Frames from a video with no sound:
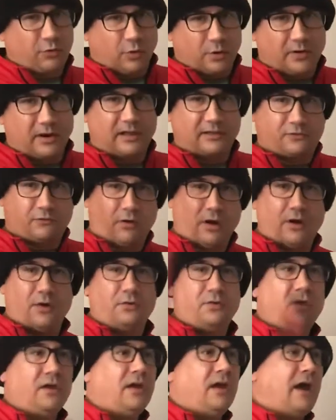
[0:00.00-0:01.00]
quote
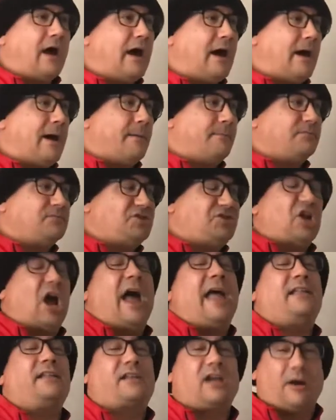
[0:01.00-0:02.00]
unquote,
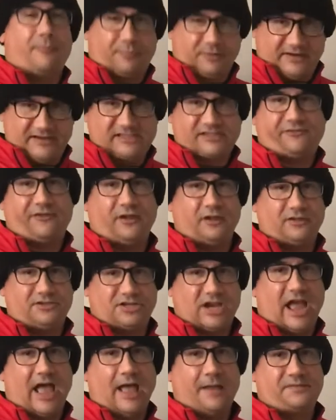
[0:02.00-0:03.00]
giant companies fill
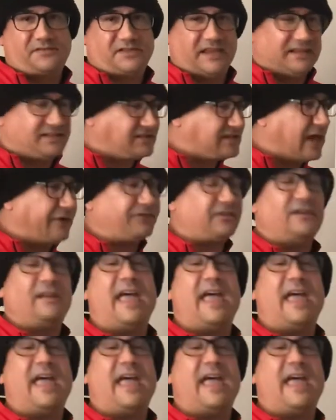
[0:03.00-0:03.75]
jobs. It's tough to